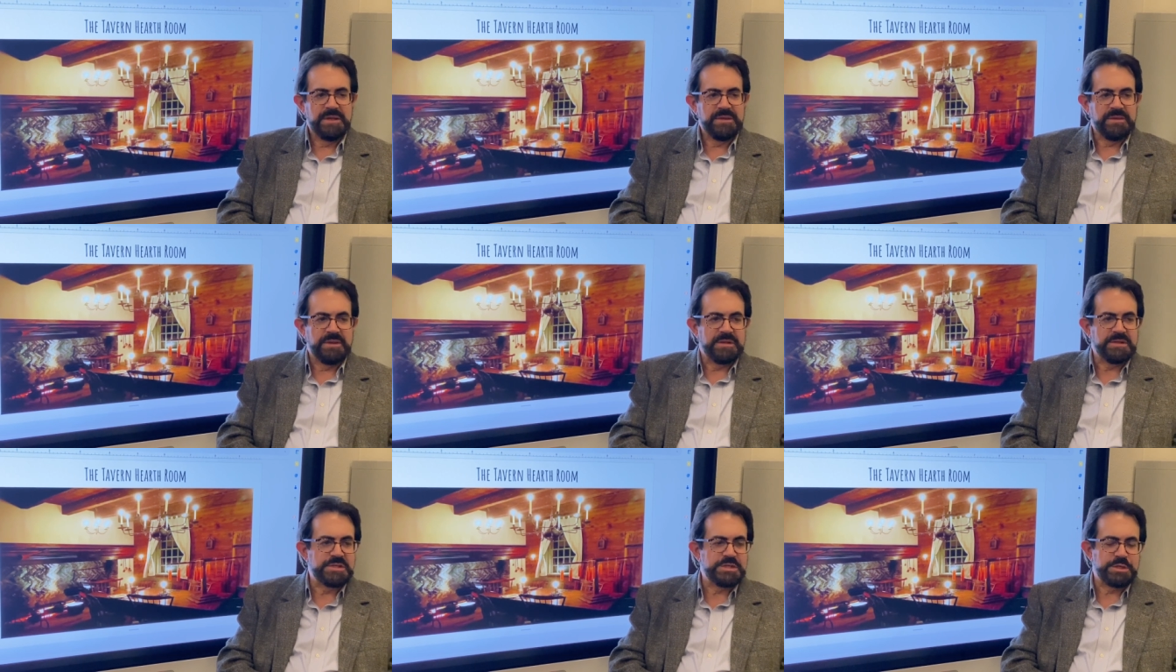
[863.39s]

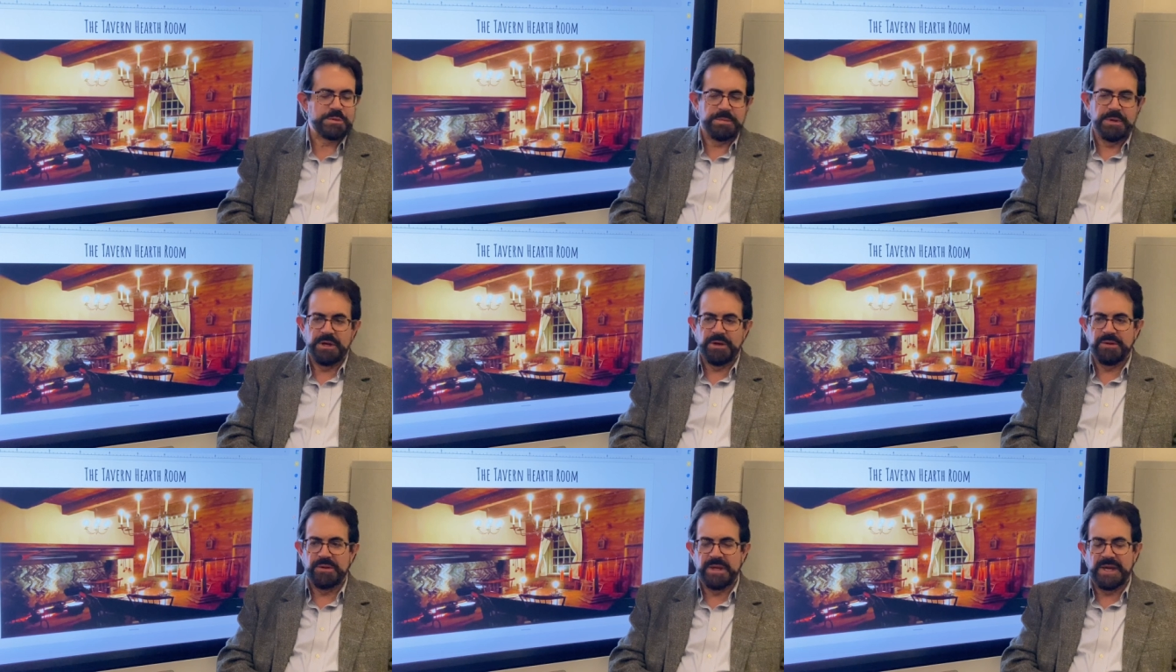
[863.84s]
that
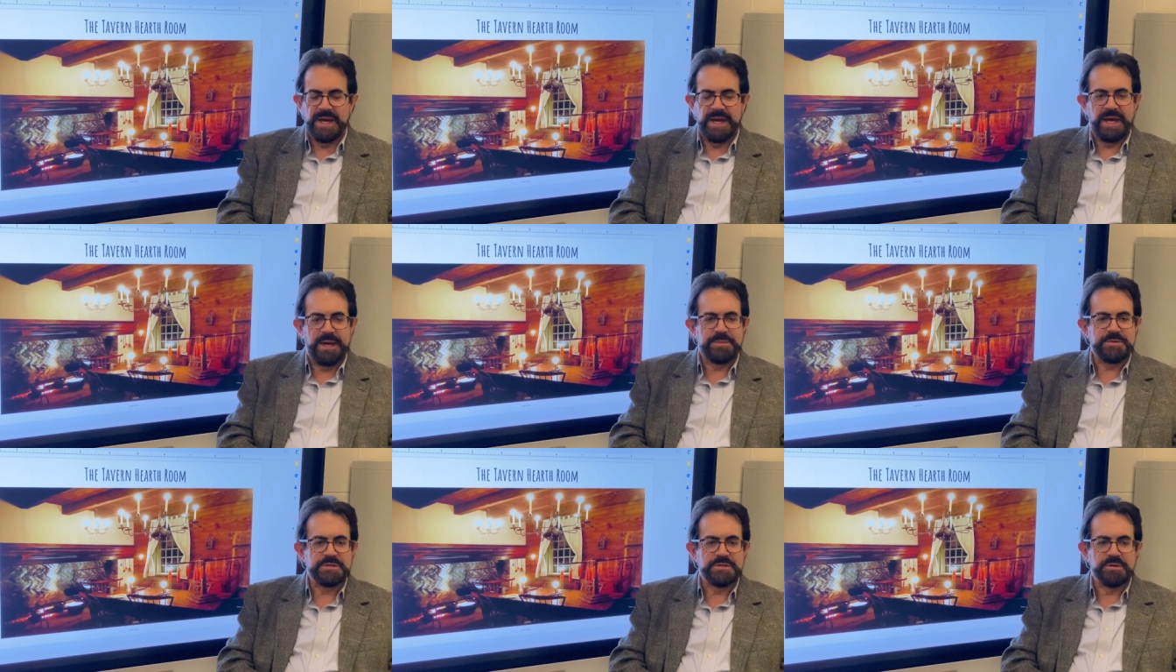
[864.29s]
smell
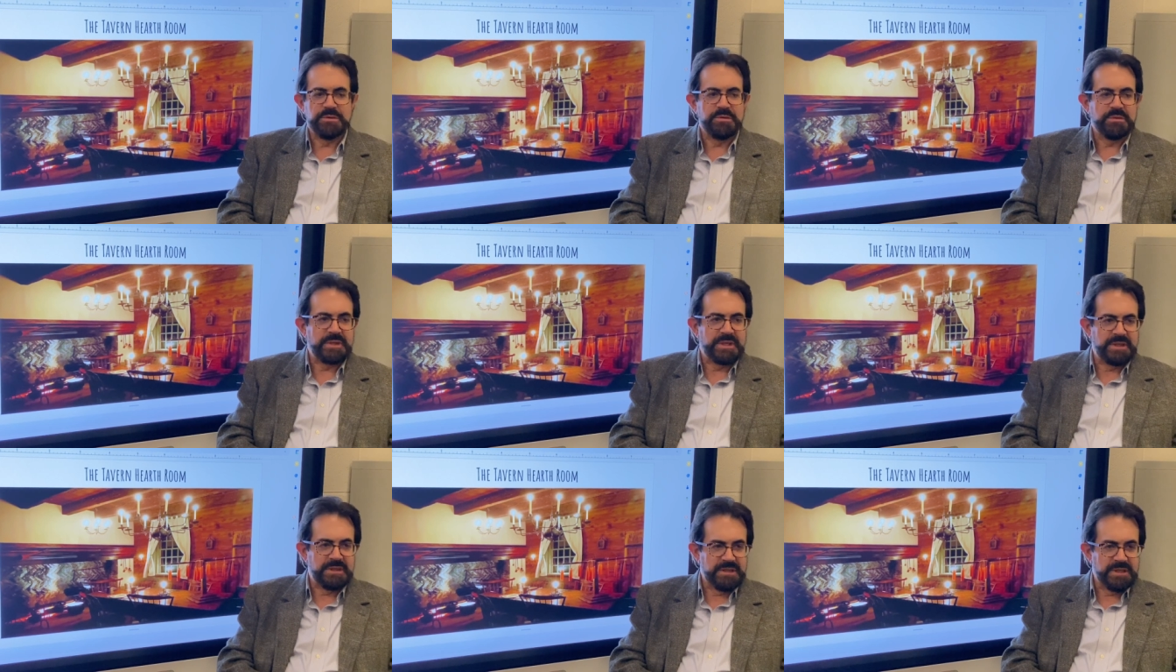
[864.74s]

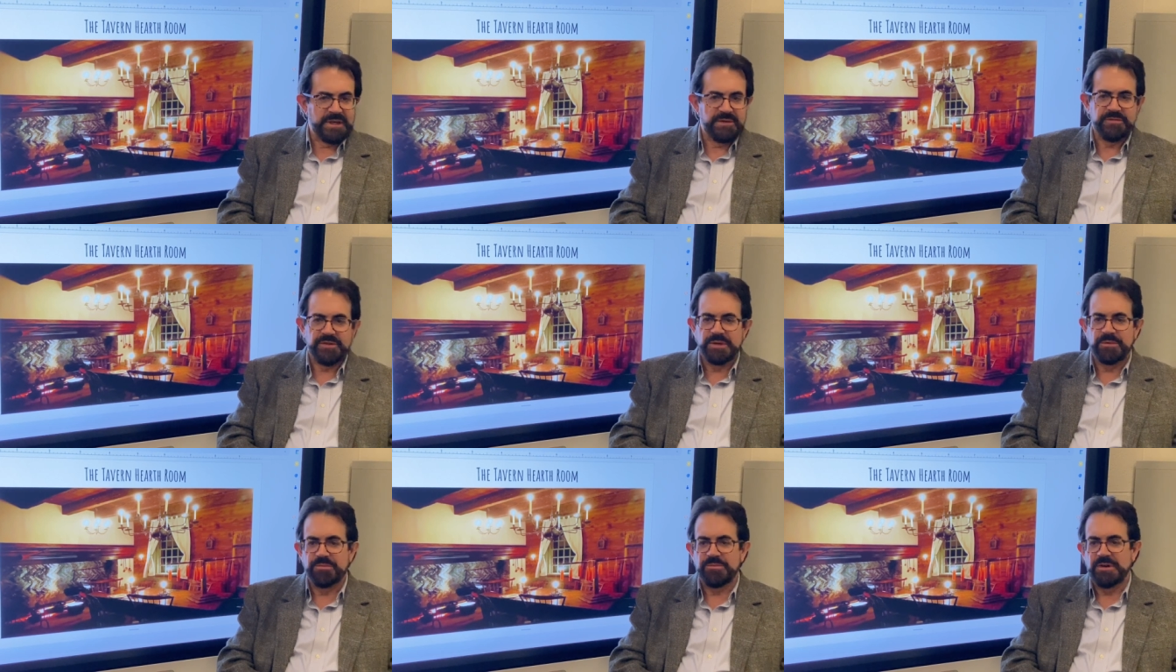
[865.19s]
absolutely
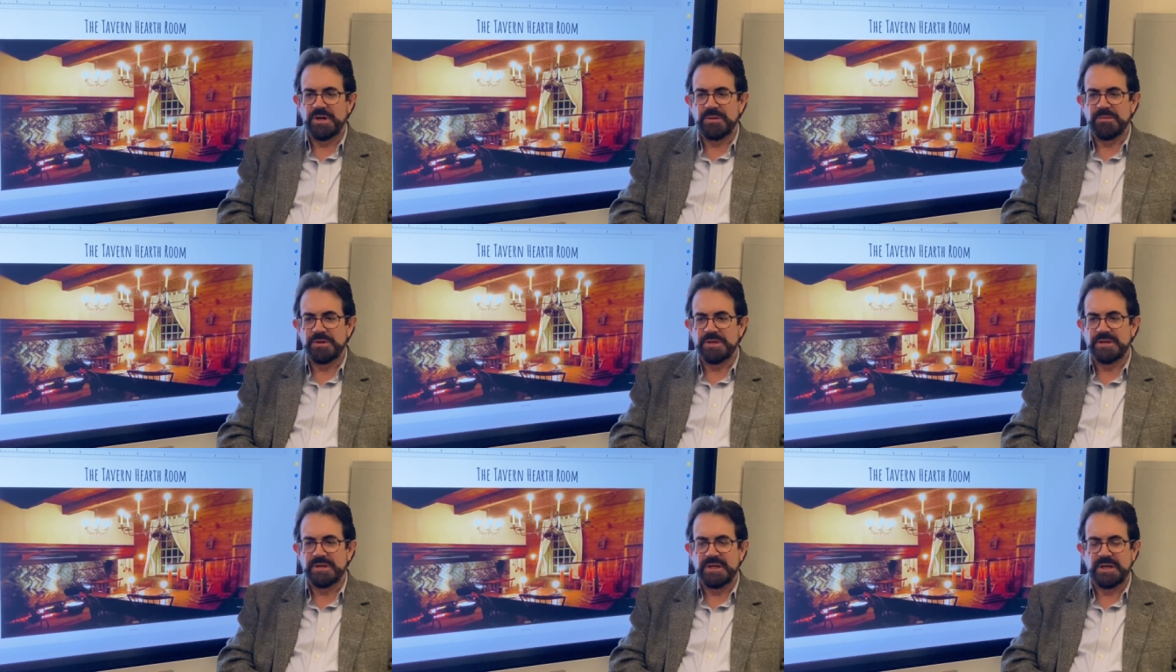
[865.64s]
lovely,
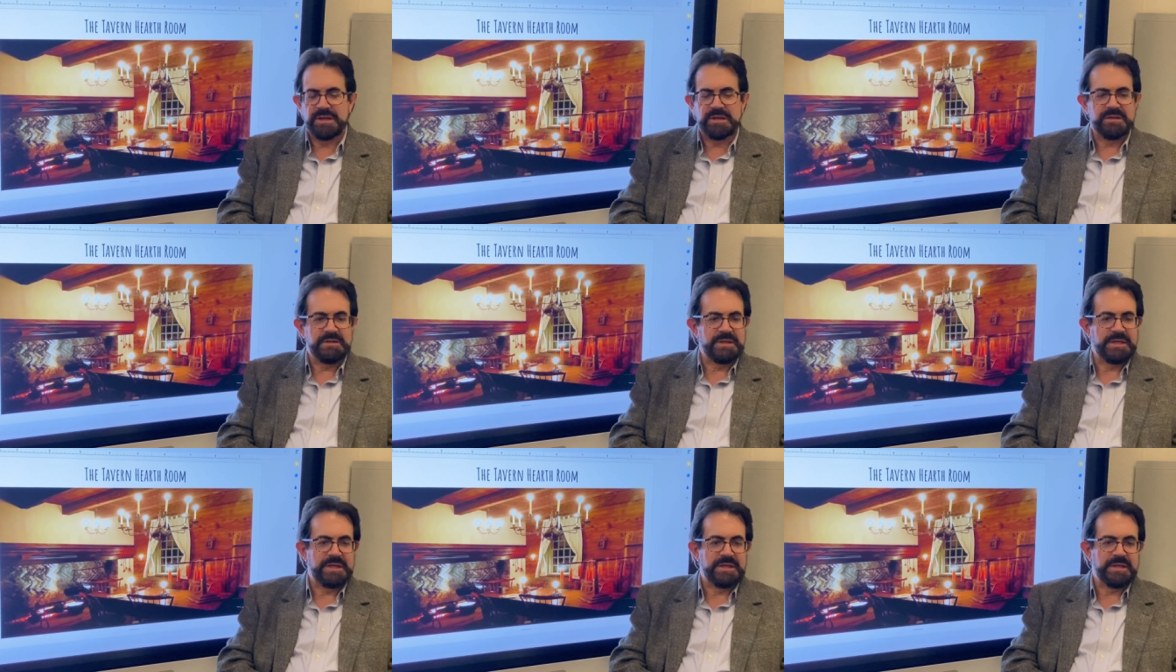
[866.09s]
probably not
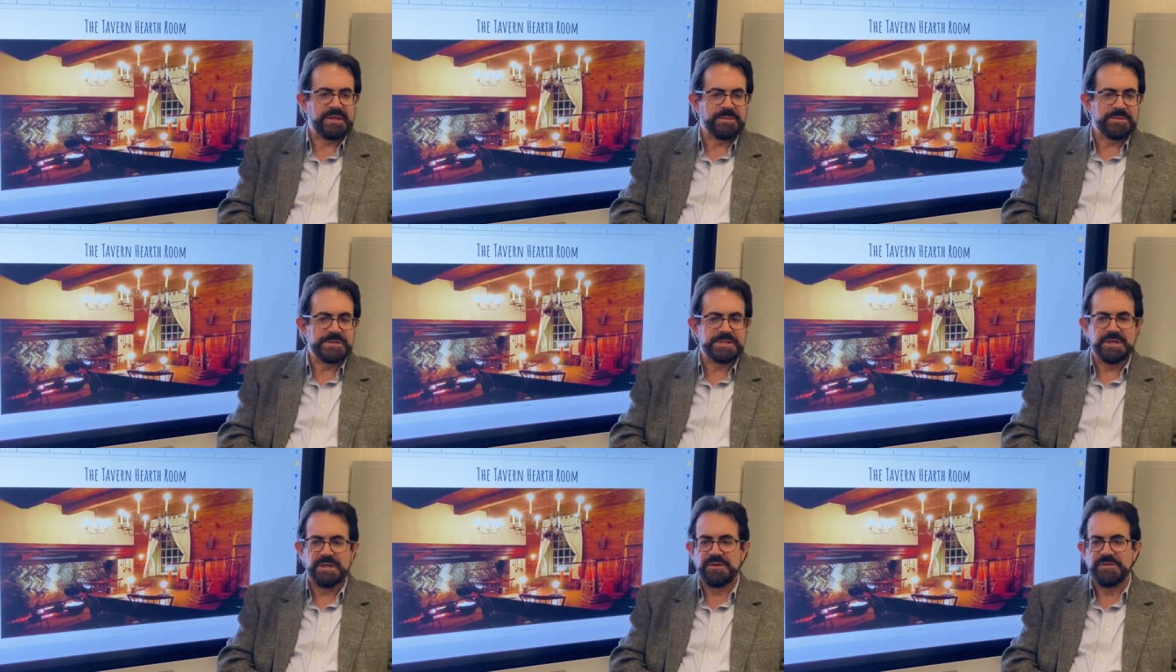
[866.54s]
cleaning
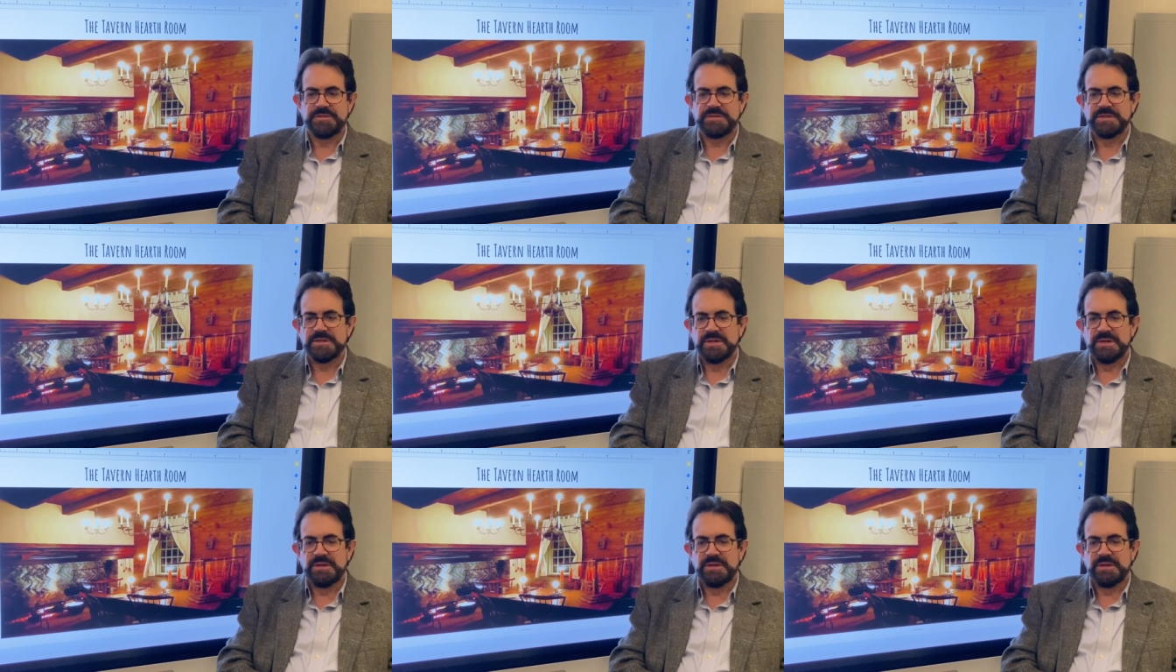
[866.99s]
themselves